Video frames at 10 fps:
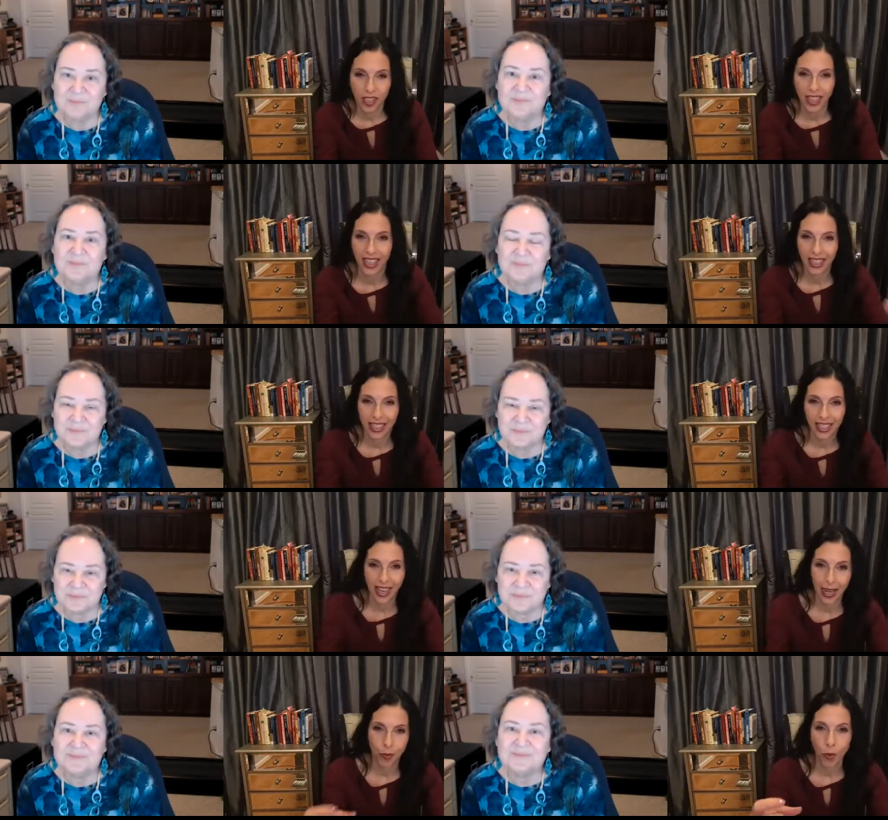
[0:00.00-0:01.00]
Speaker 1: staying the
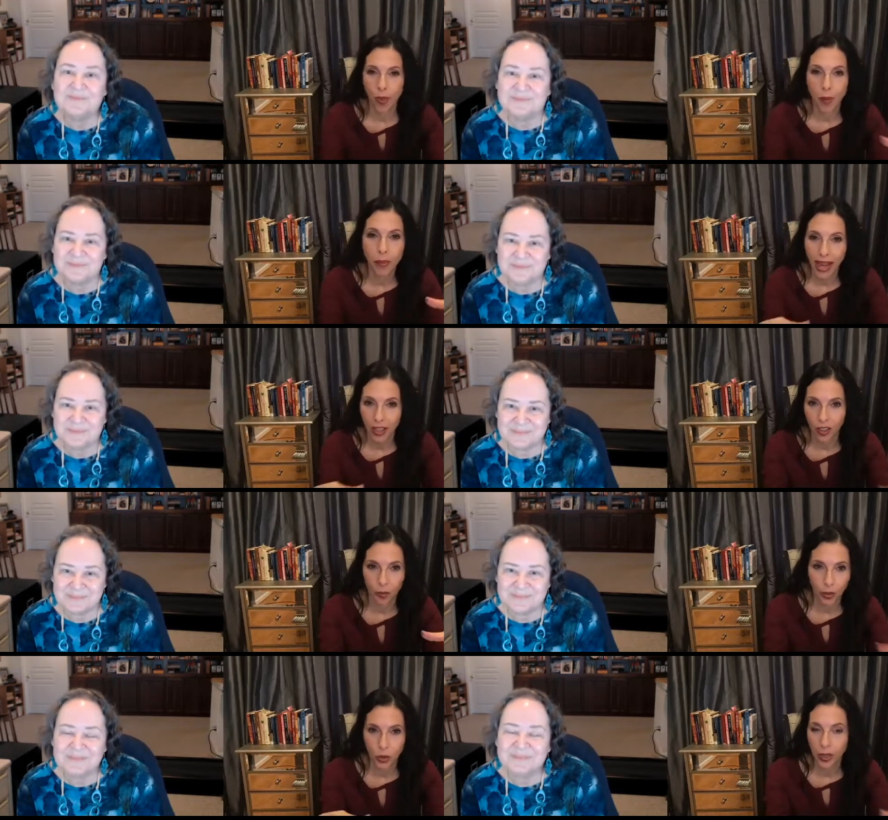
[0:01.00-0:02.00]
same, when the
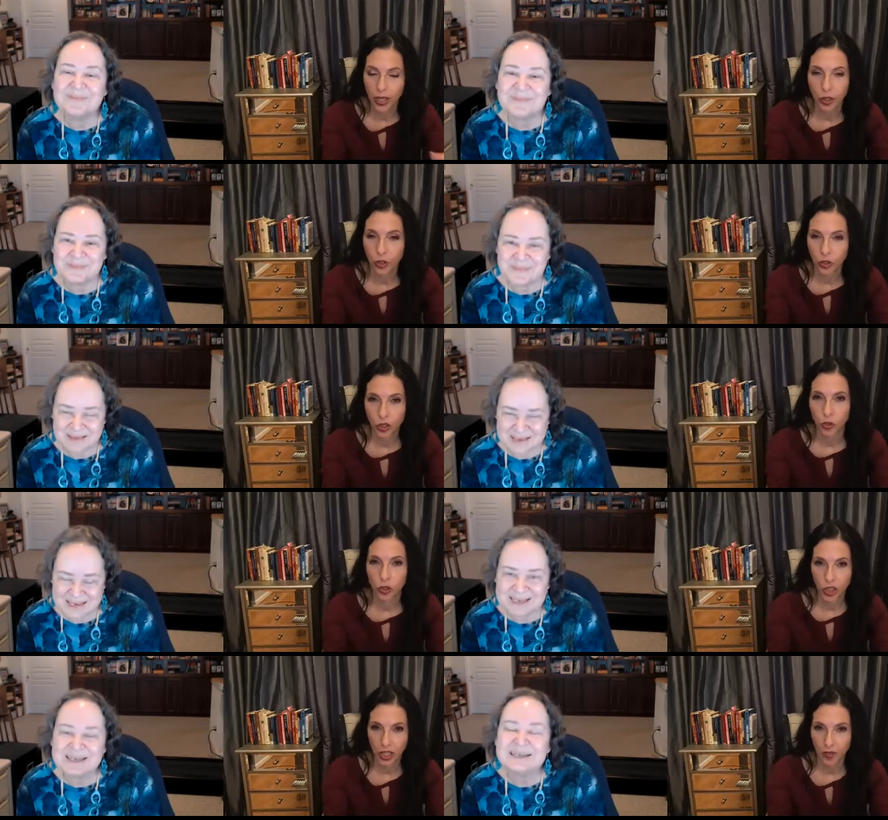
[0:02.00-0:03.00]
battle between those two
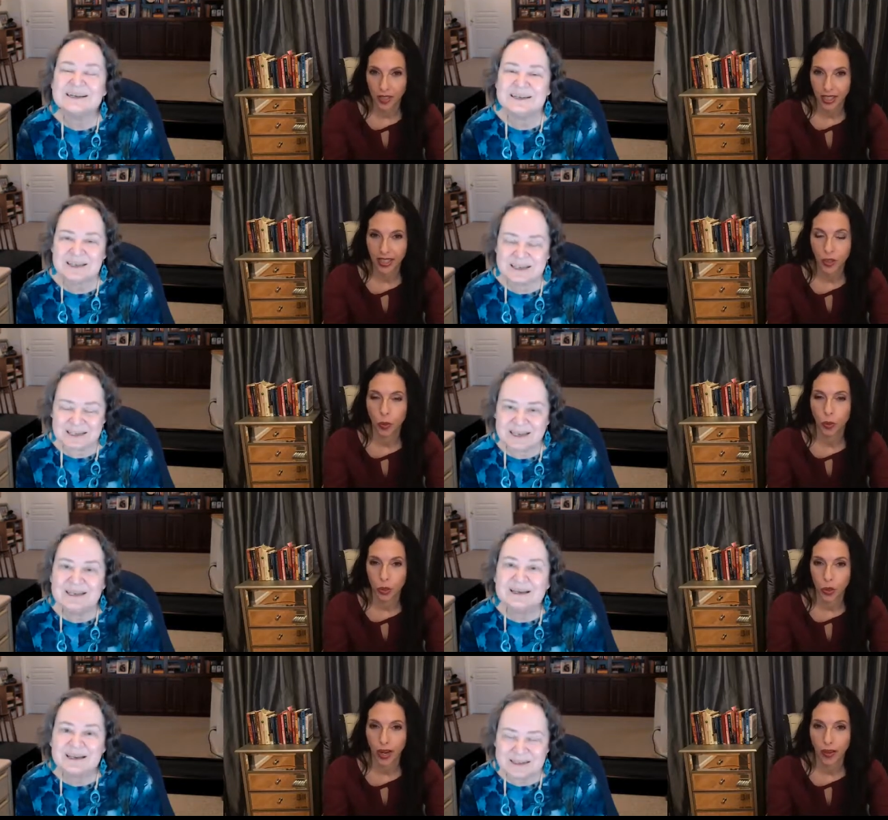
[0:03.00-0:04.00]
shifts, that's what will
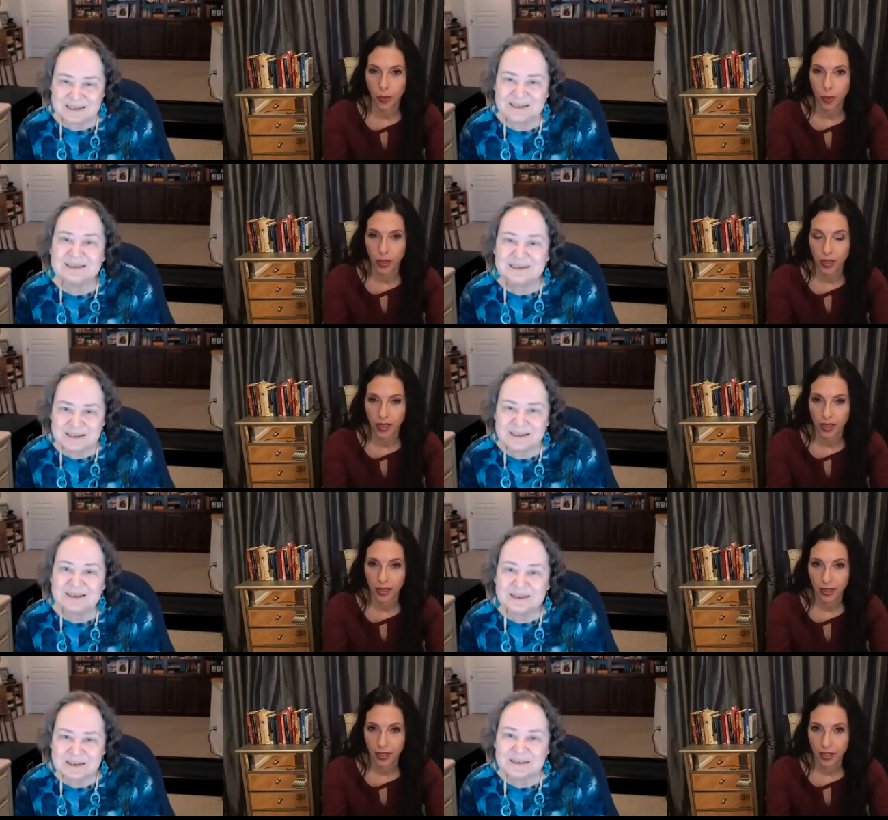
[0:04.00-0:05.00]
drive the person.
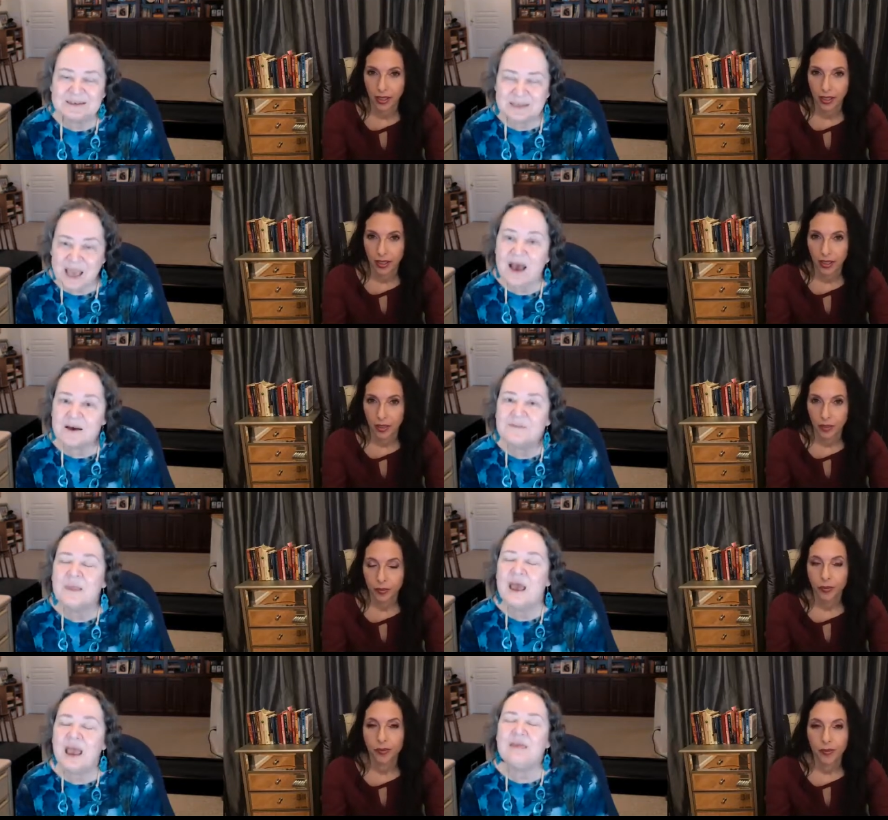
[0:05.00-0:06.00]
Yeah.
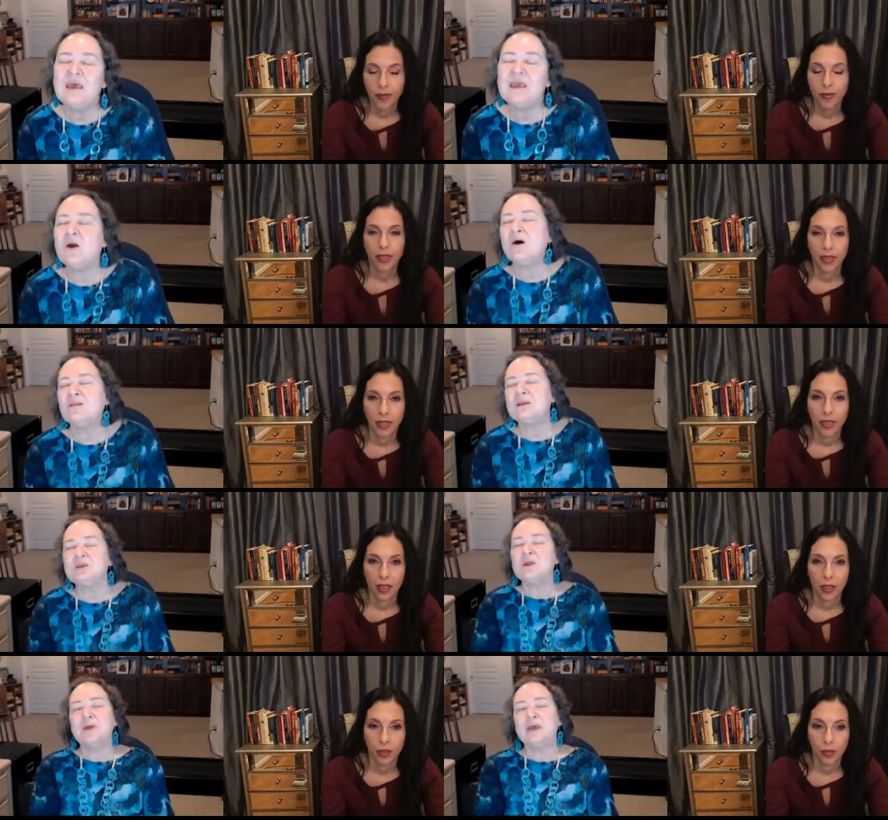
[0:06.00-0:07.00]
Speaker 2: And they call it, you
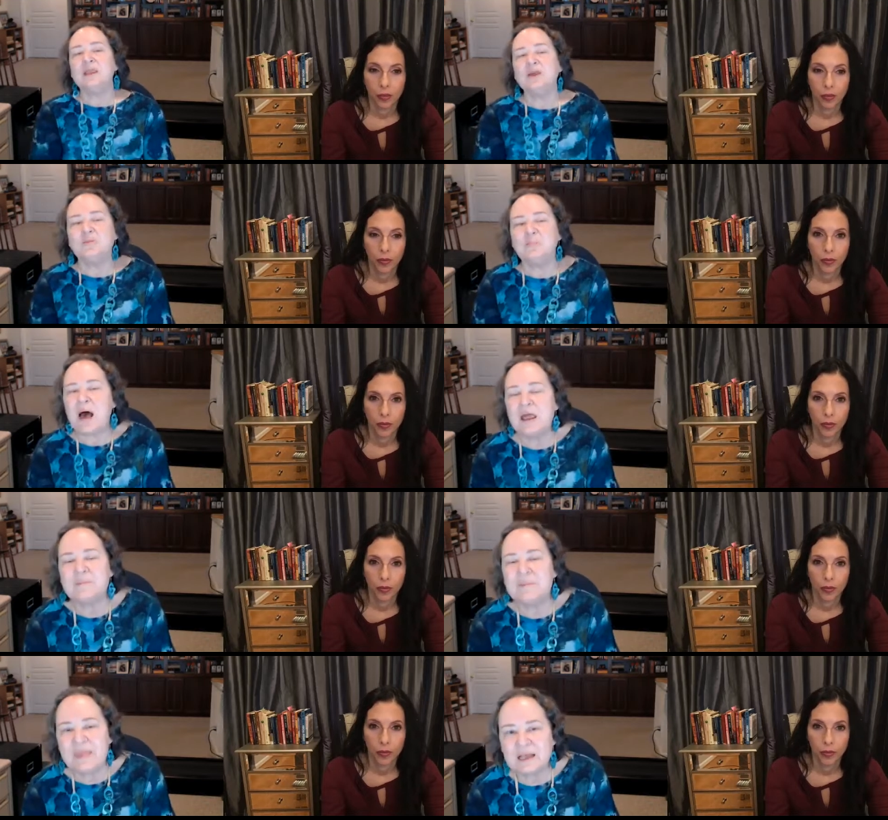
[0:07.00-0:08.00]
know, hitting your bottom.
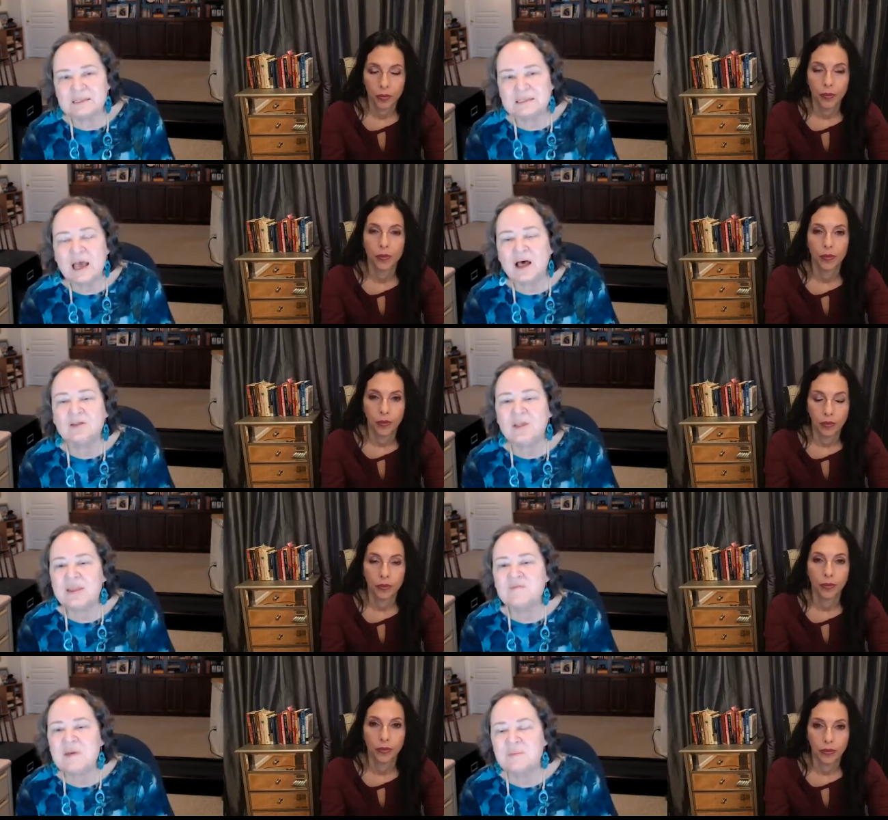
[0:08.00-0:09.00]
And that's, a lot
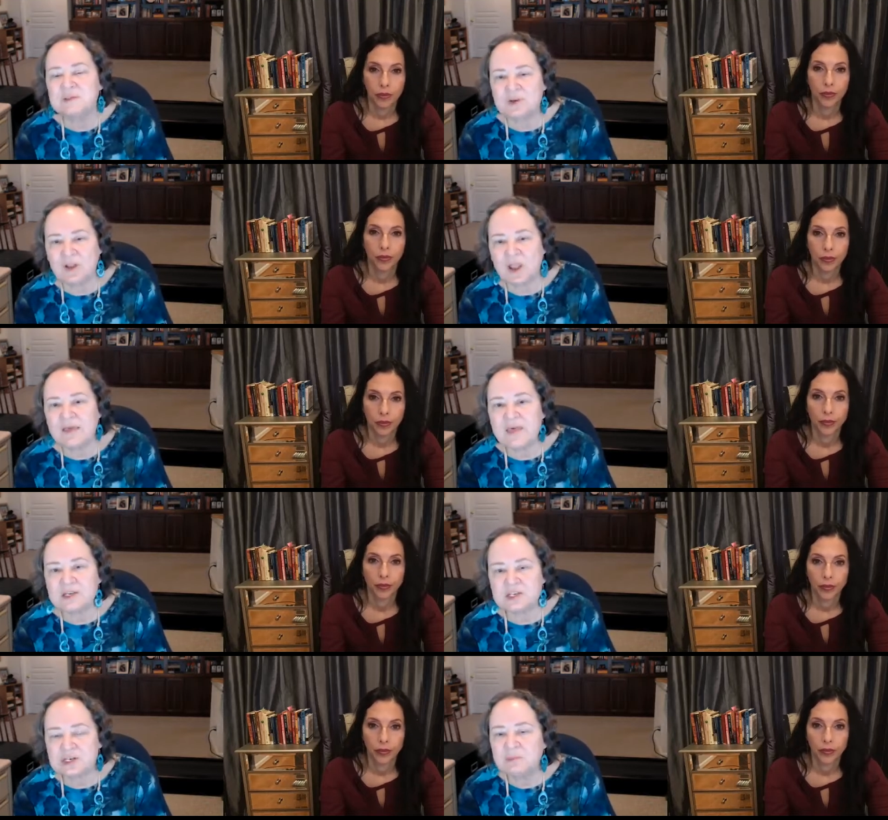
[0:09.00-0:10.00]
of people don't like that
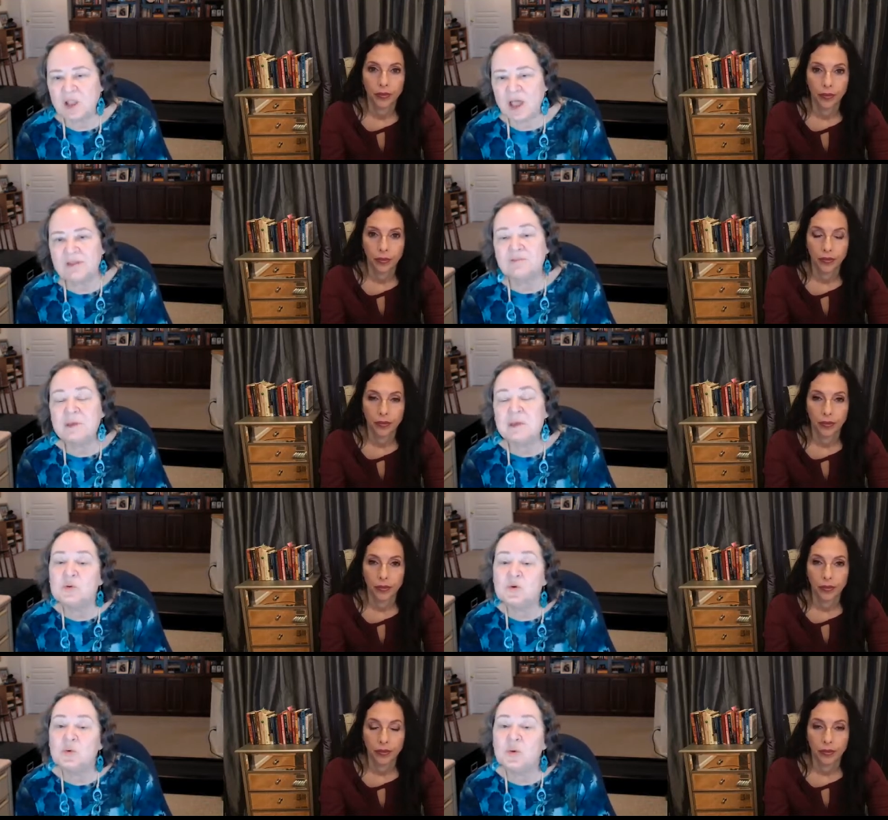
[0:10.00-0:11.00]
term. A lot of people
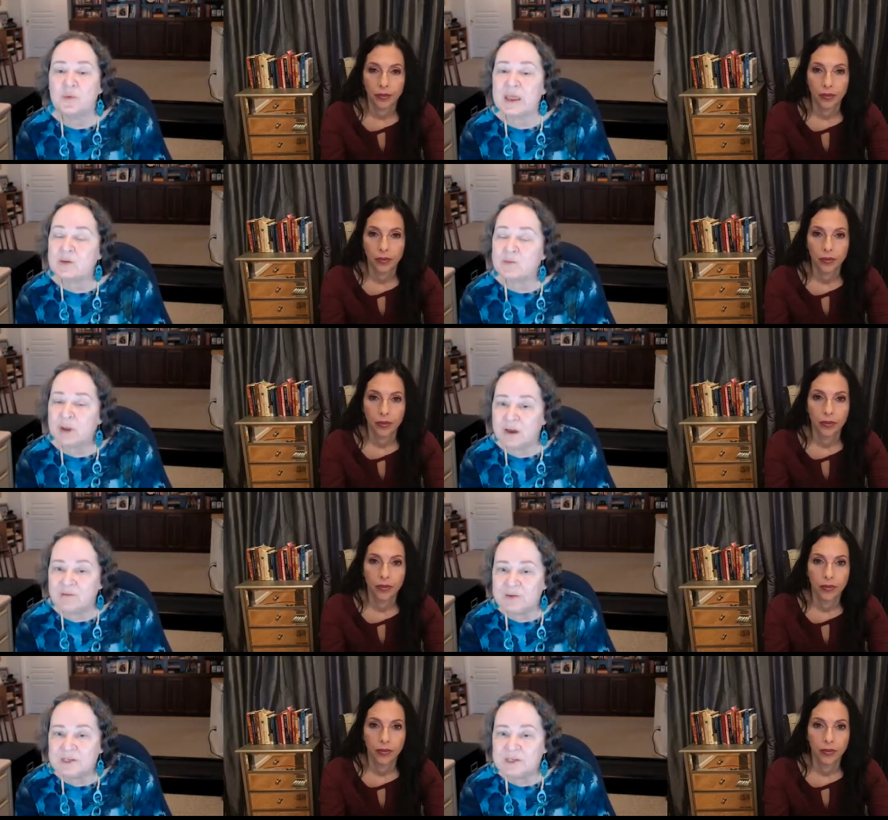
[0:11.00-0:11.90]
who are in recovery